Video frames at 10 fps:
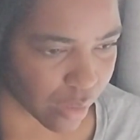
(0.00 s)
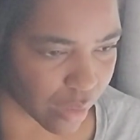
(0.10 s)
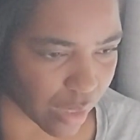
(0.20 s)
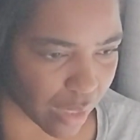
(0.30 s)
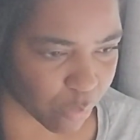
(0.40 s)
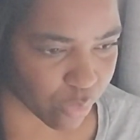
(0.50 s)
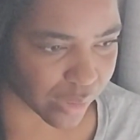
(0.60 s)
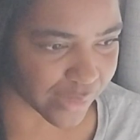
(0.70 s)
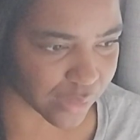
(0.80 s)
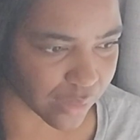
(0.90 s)
I'm
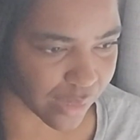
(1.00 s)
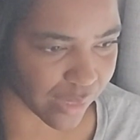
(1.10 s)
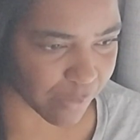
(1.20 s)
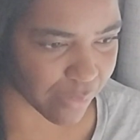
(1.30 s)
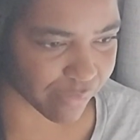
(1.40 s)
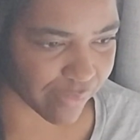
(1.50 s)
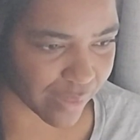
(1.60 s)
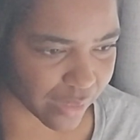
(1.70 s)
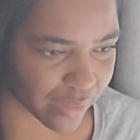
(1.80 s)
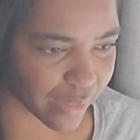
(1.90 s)
realizing that I've been fighting
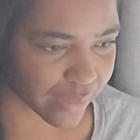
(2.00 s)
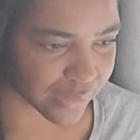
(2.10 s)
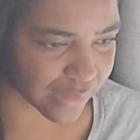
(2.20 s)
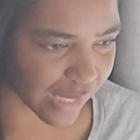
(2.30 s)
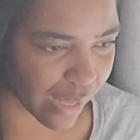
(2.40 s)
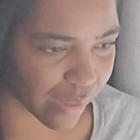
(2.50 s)
against that.